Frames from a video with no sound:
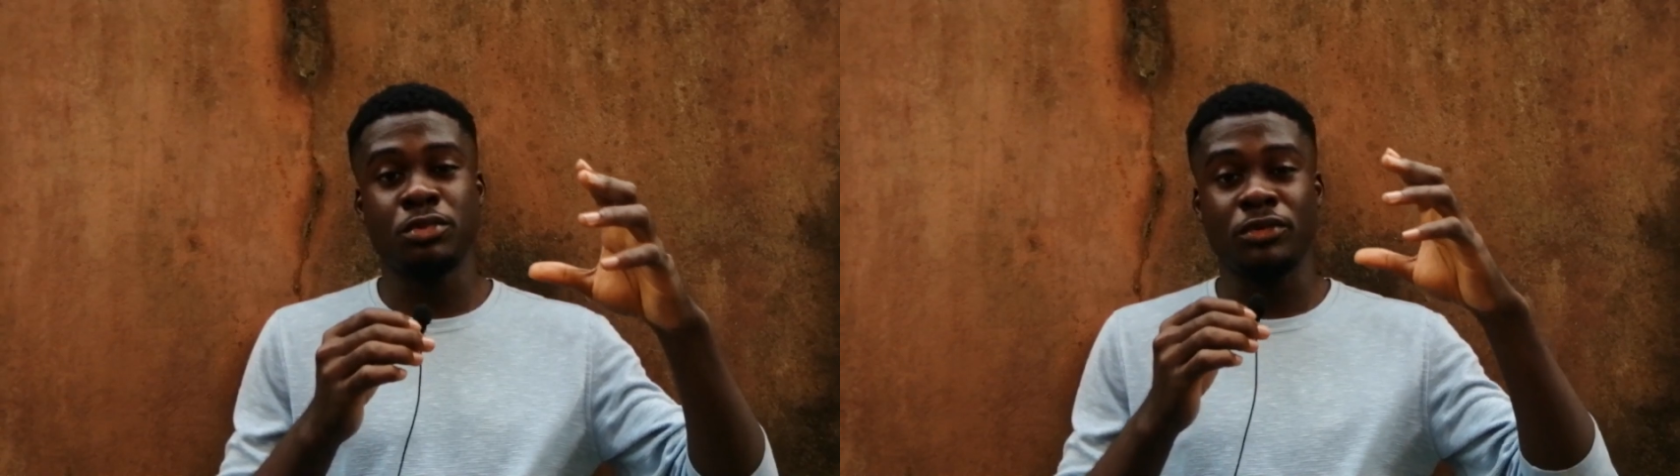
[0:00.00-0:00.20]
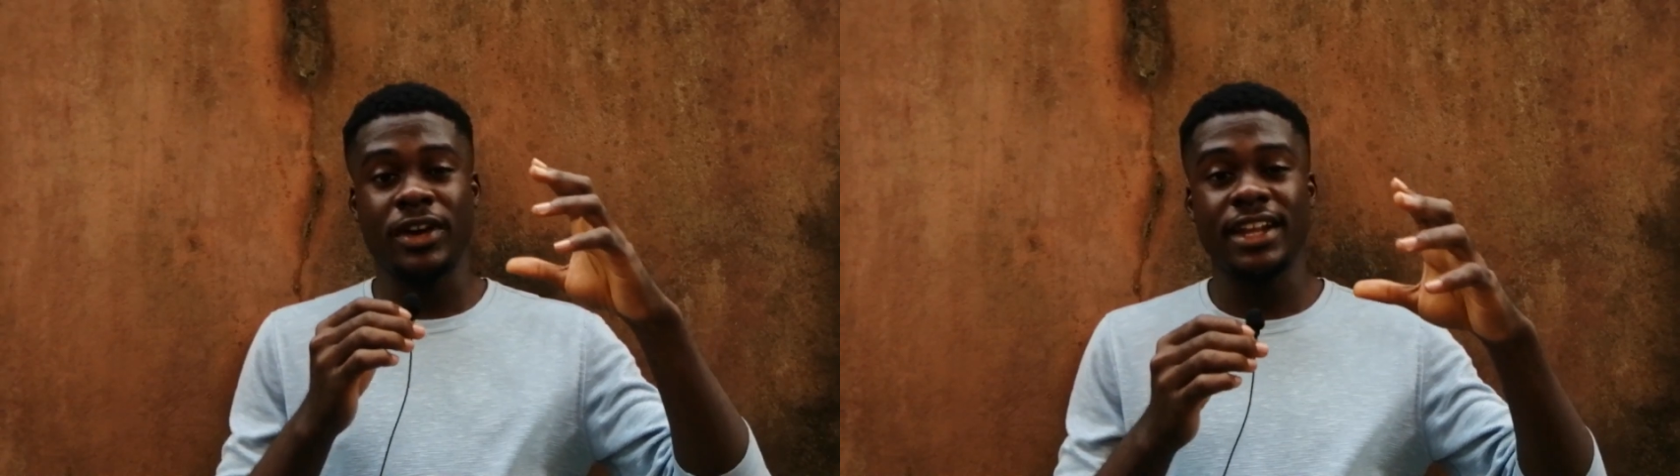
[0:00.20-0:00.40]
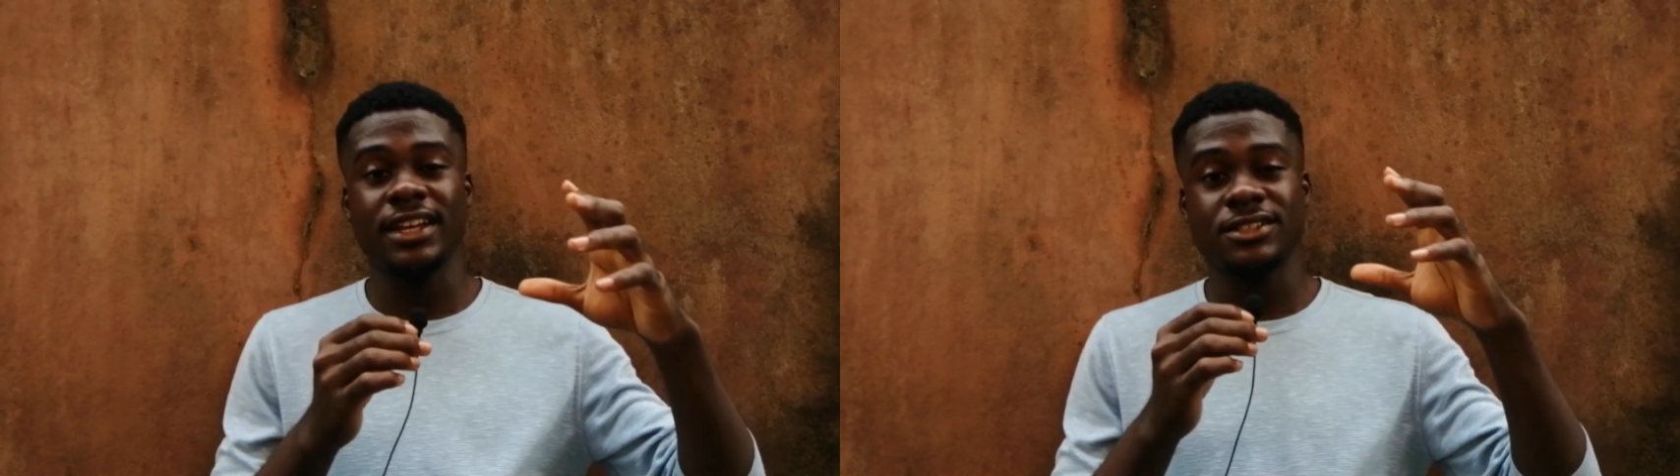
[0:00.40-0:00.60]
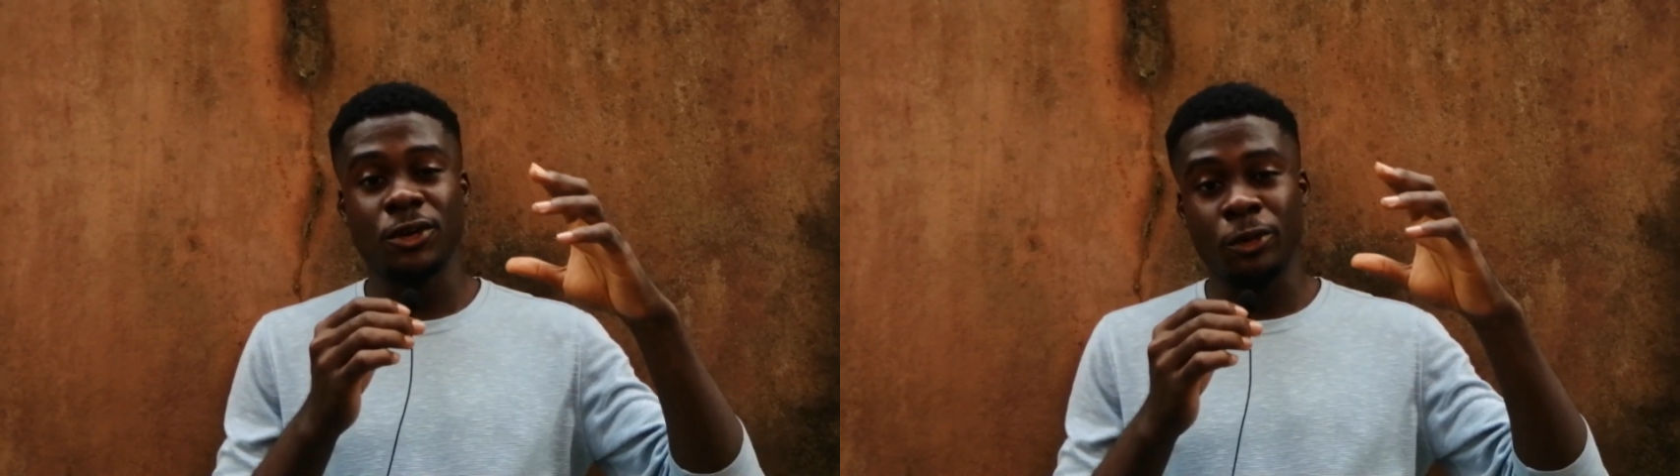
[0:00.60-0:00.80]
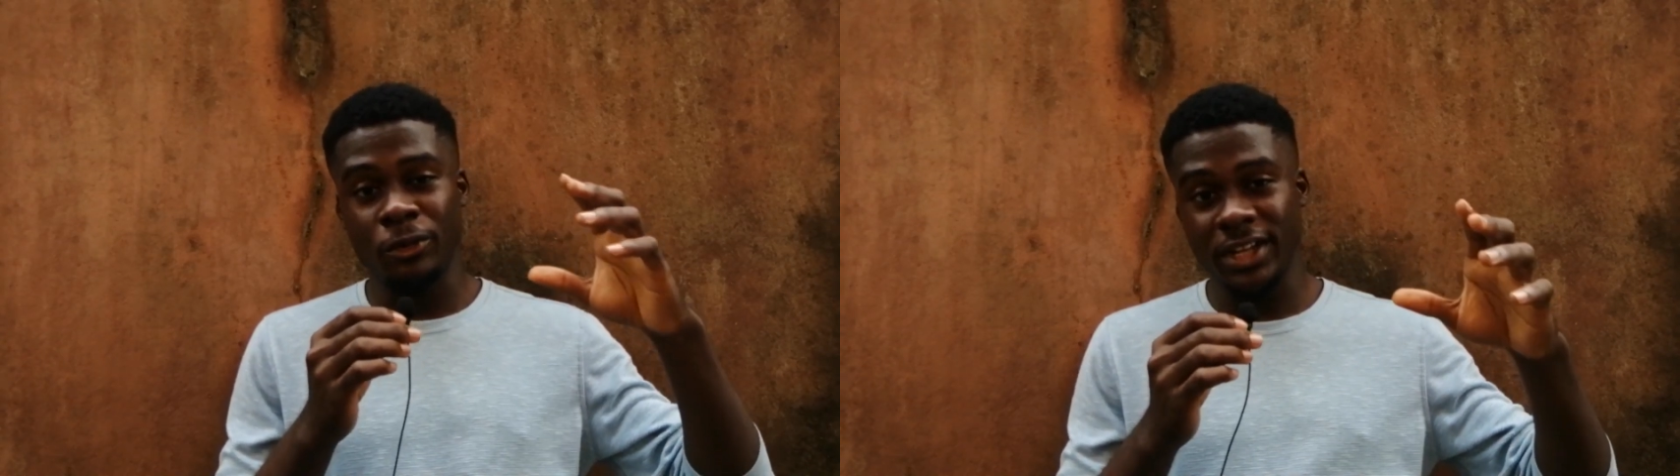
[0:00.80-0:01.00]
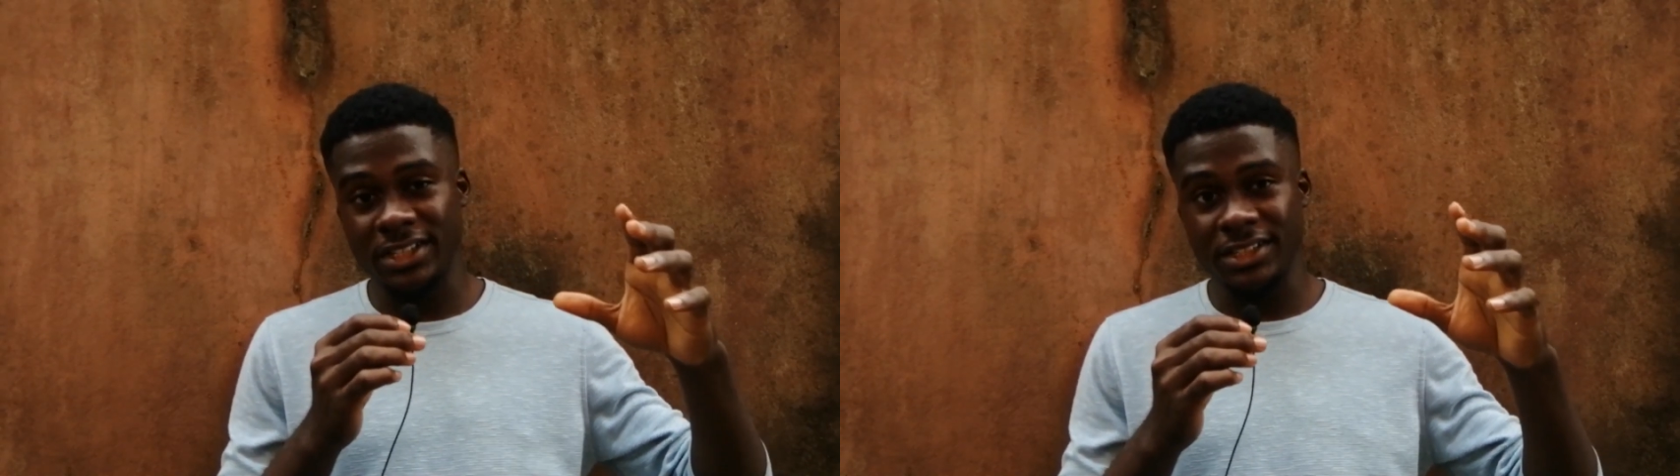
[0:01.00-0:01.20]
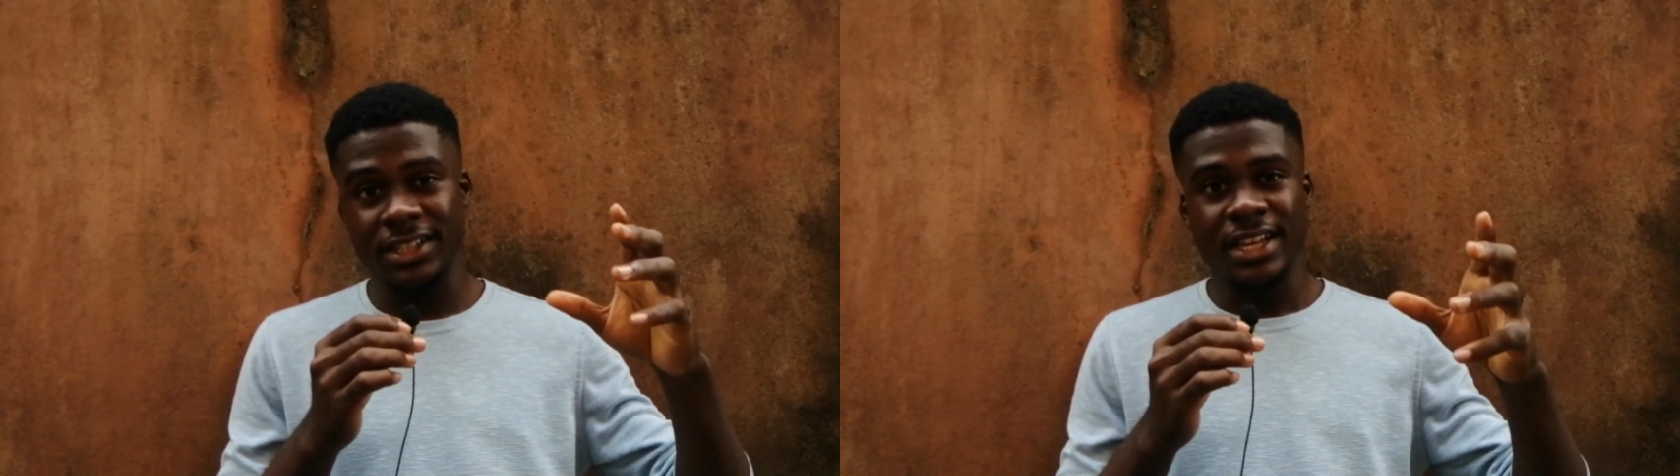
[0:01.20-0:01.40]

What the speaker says: providers already,